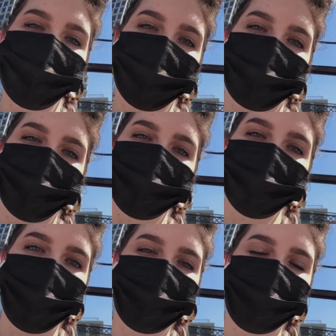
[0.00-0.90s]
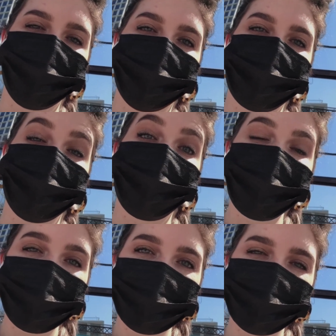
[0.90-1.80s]
are going to head over to
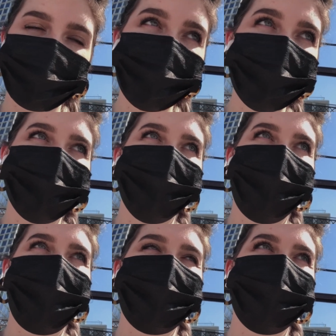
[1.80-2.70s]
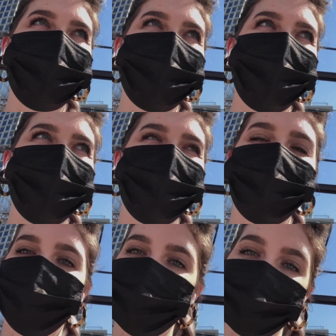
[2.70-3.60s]
Beam, and
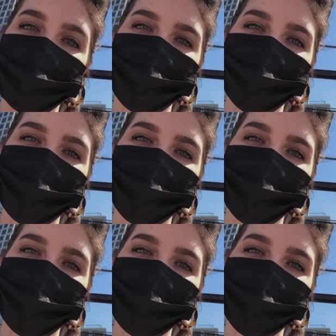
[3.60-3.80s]
then we're gonna go